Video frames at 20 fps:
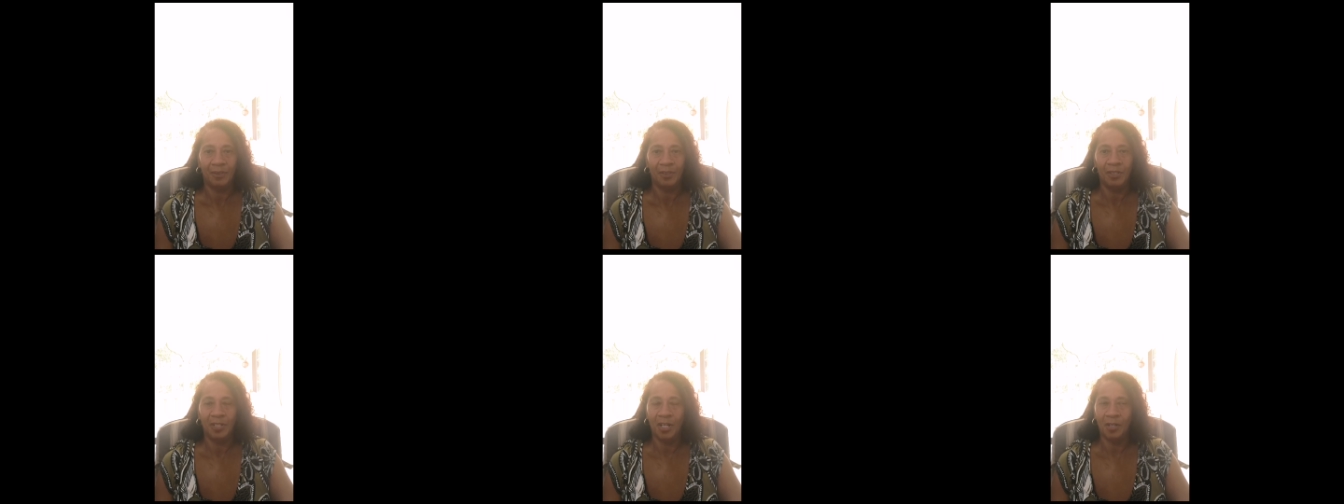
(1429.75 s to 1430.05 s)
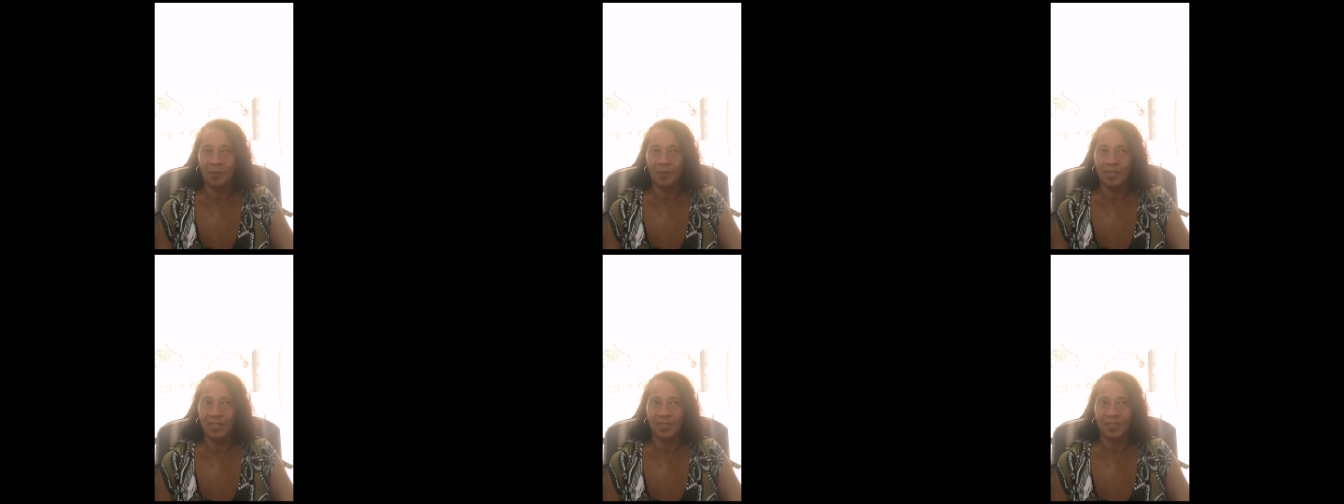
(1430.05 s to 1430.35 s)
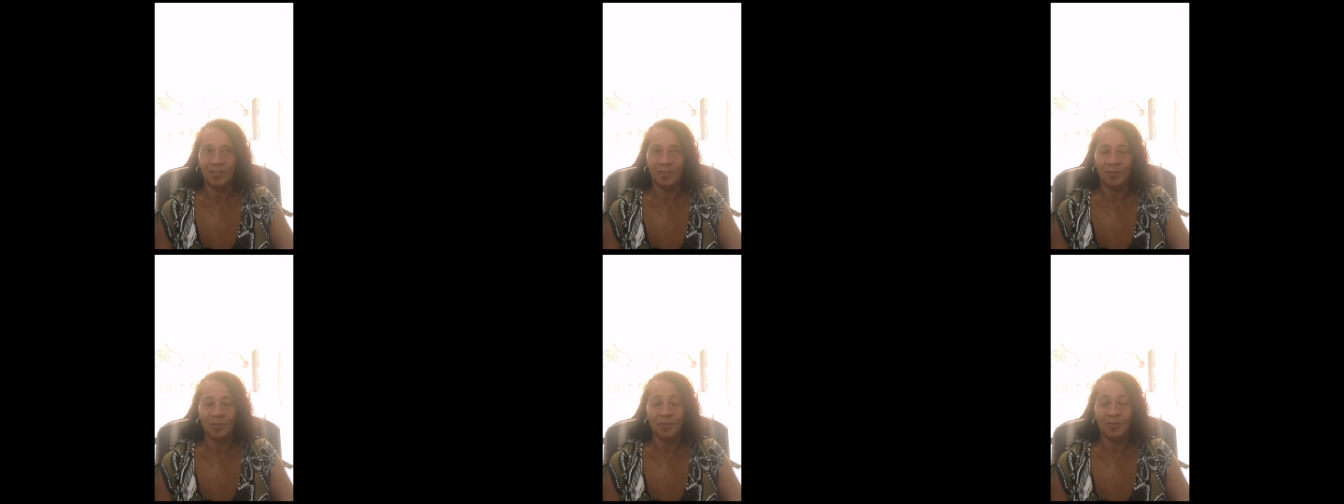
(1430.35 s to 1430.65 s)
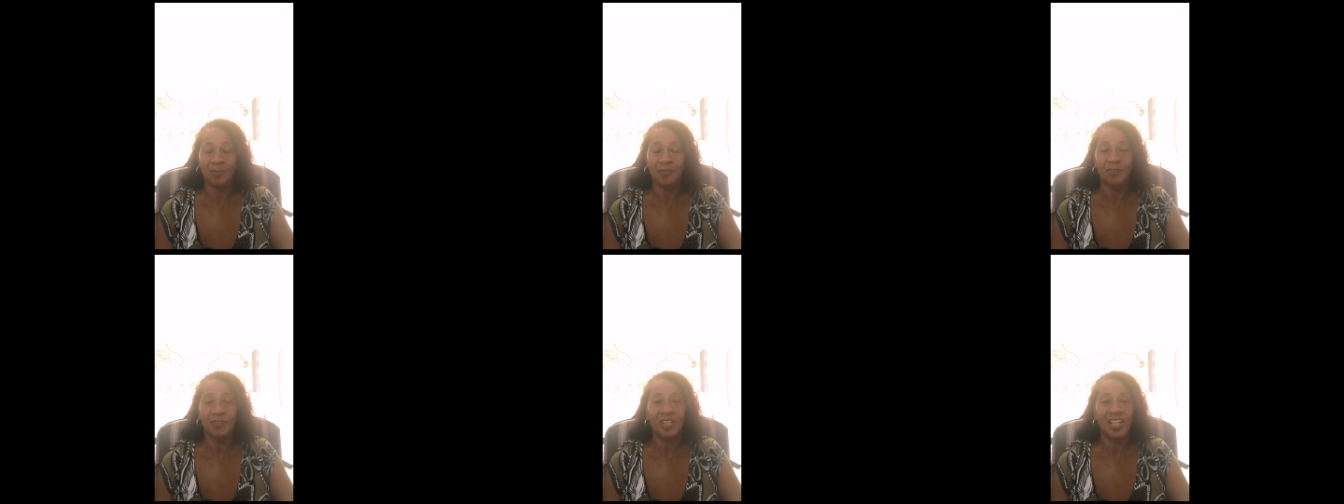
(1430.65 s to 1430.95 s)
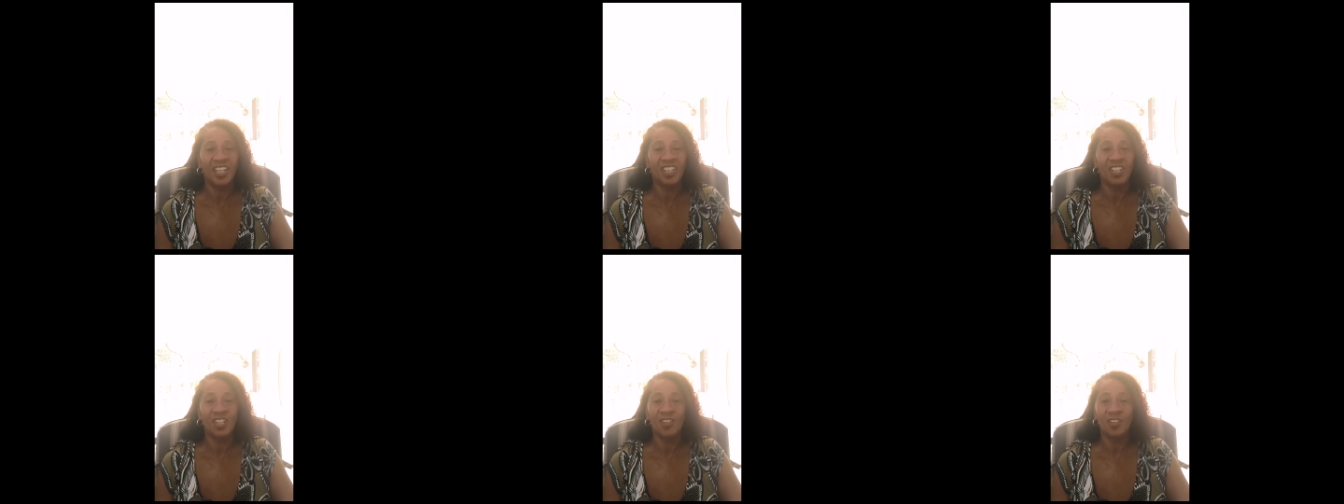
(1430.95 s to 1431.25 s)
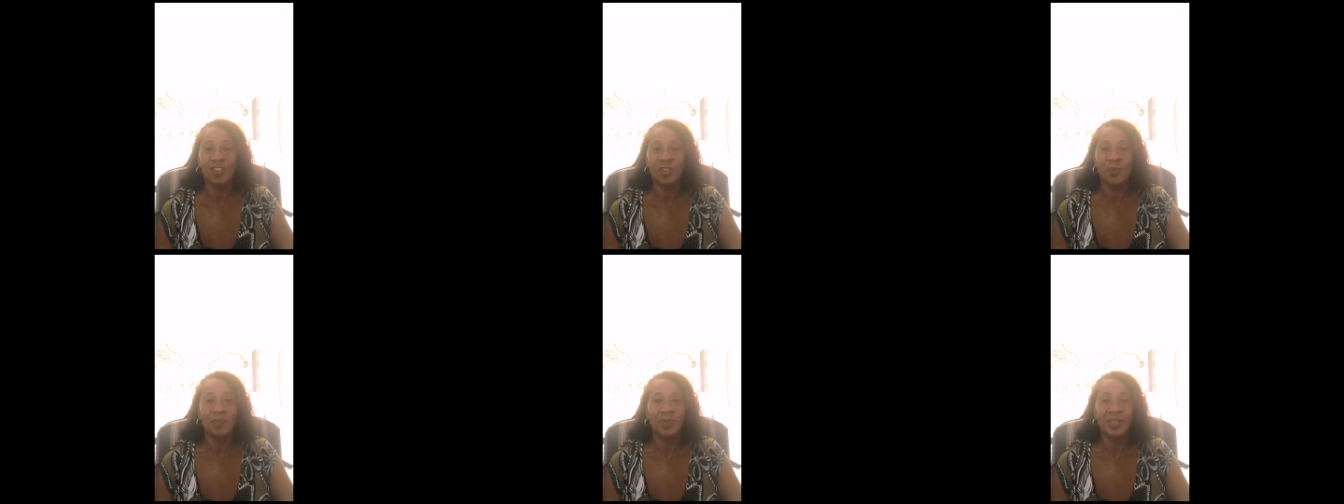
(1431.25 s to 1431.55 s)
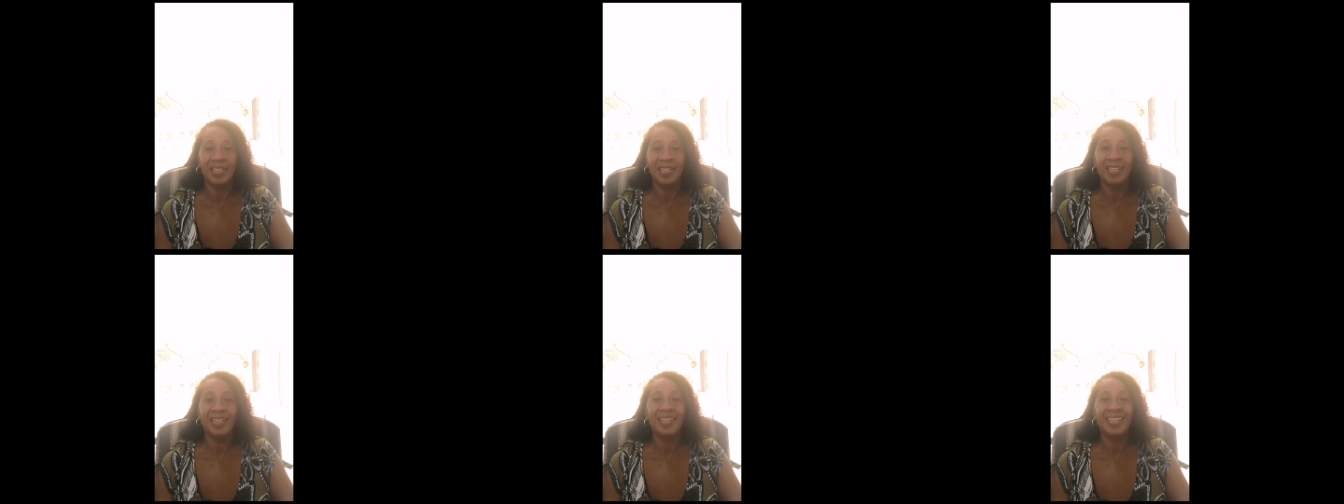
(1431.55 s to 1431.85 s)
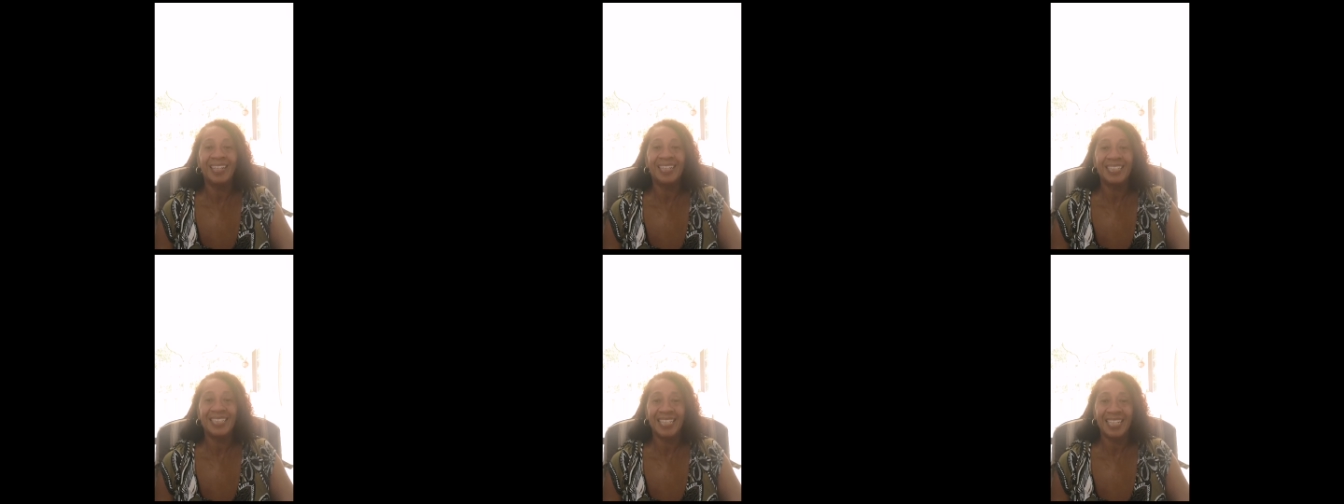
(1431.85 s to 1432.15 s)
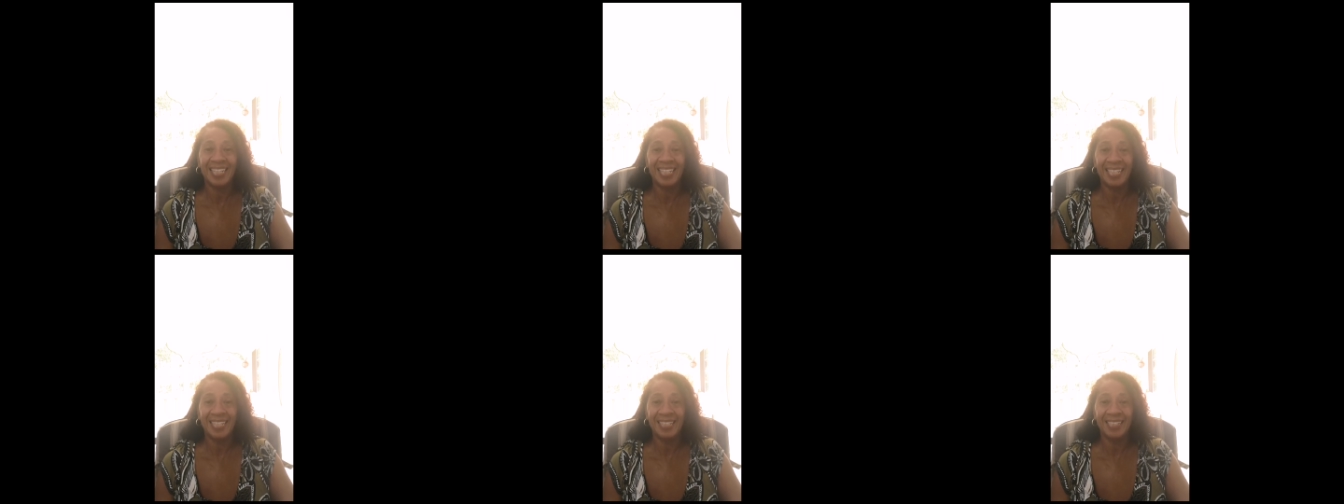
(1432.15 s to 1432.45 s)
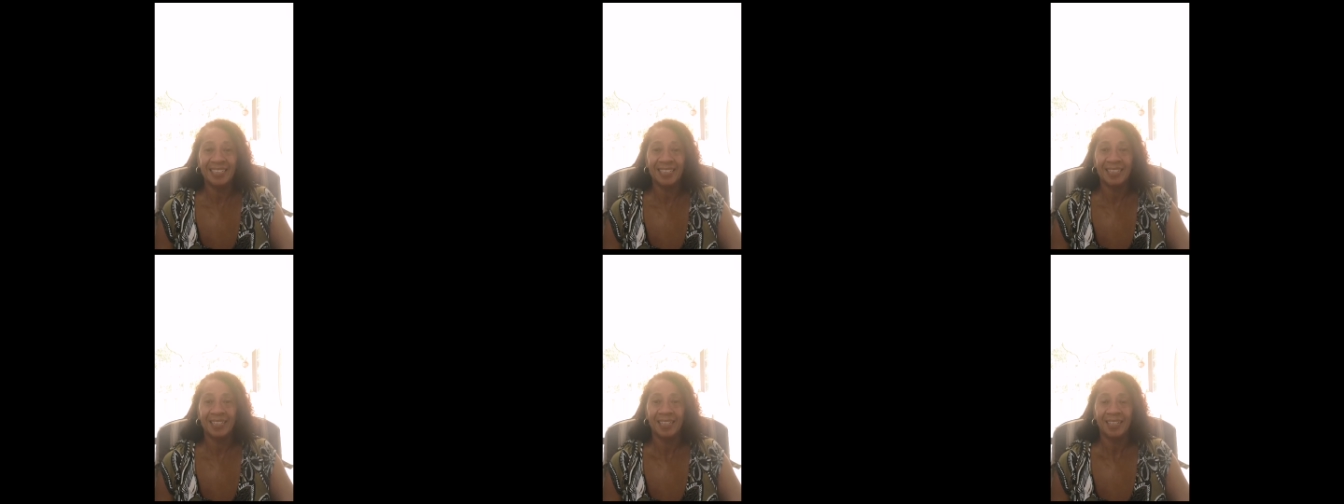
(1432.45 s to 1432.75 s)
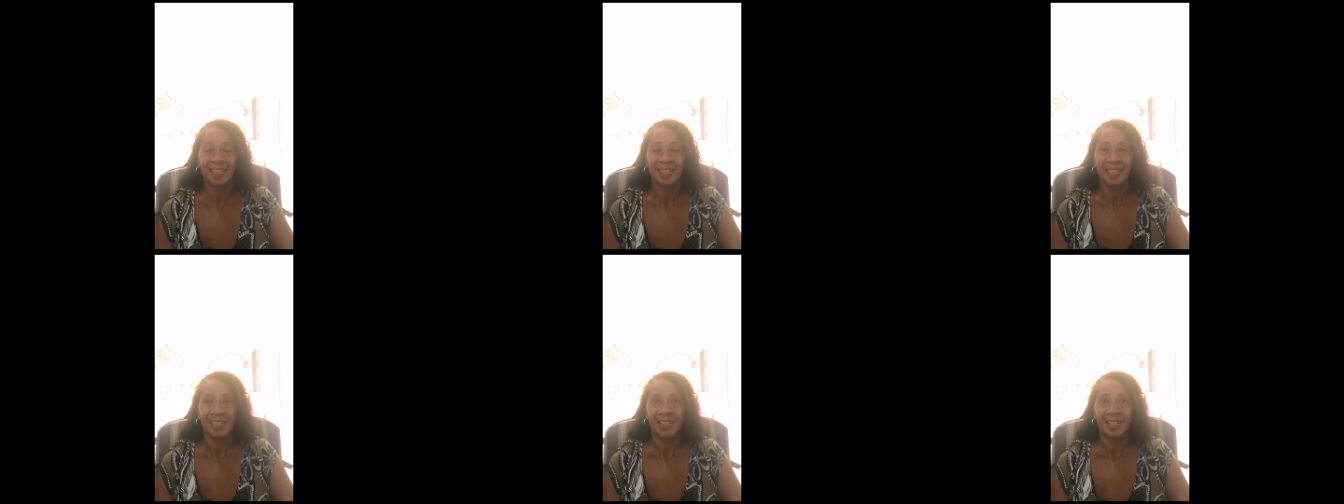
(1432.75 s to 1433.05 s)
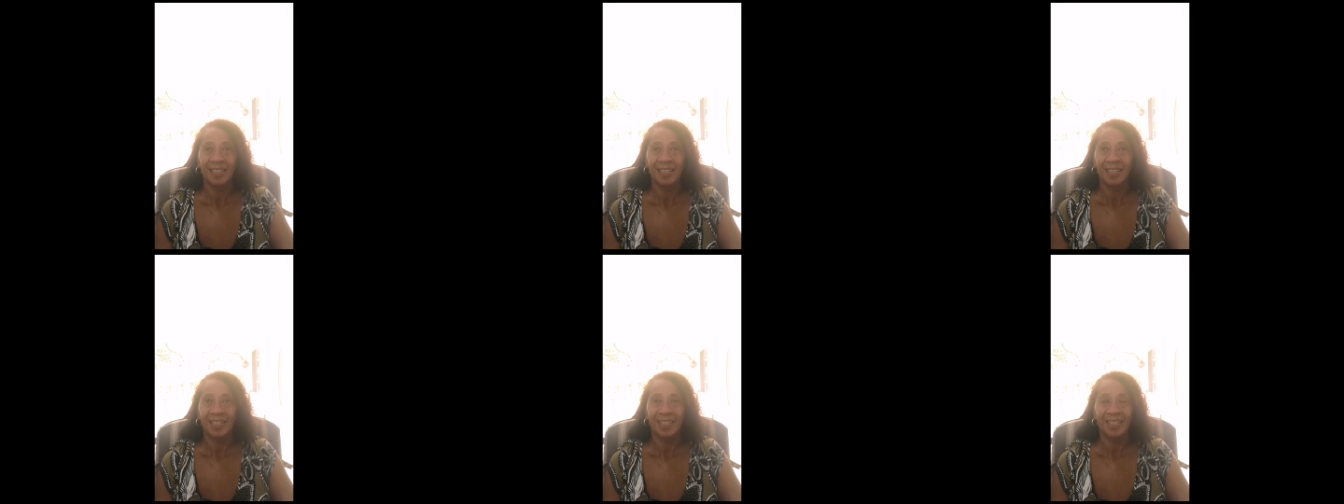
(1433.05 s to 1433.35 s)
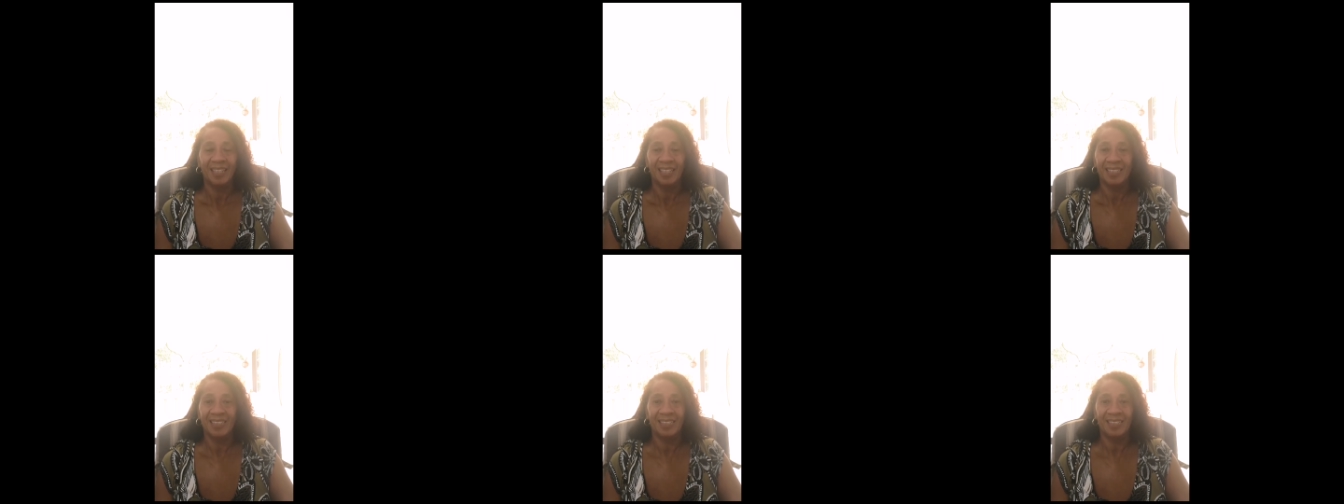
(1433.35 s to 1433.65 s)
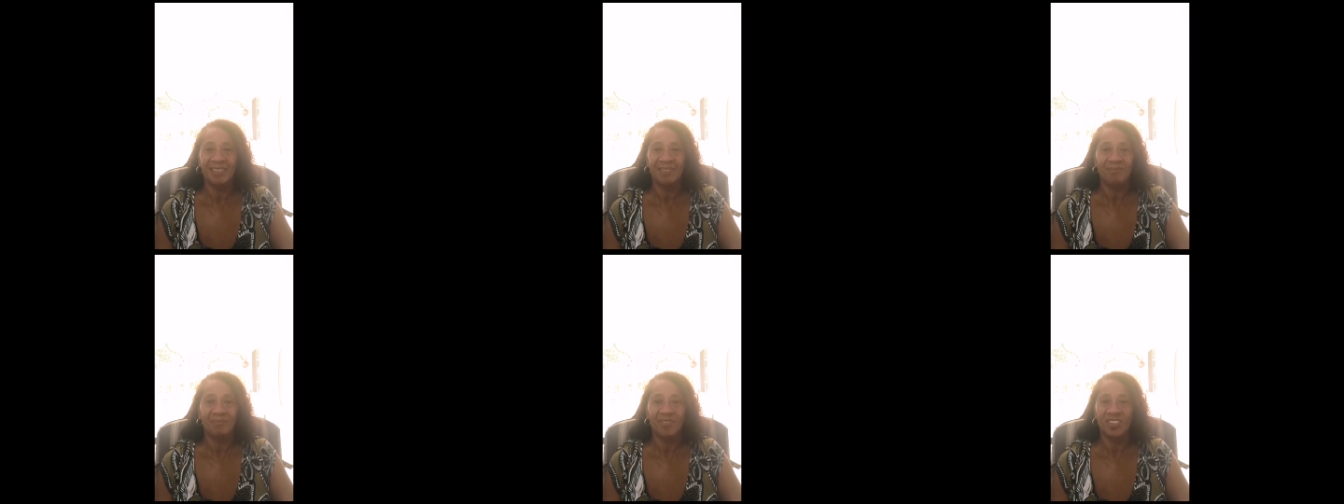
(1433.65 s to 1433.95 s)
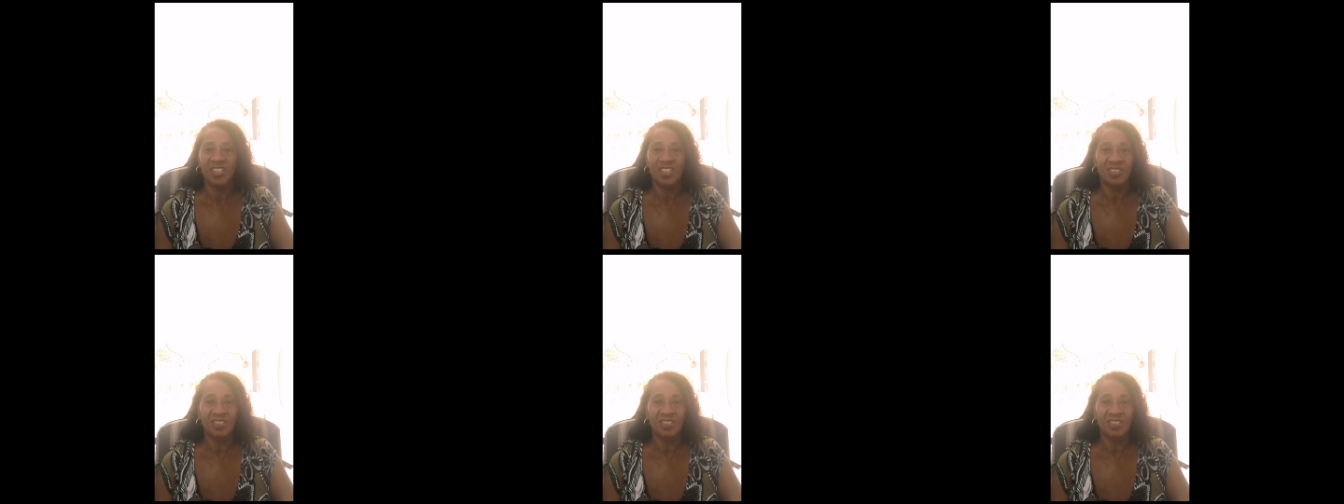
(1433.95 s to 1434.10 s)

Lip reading: knows her stuff, and you're completely at ease because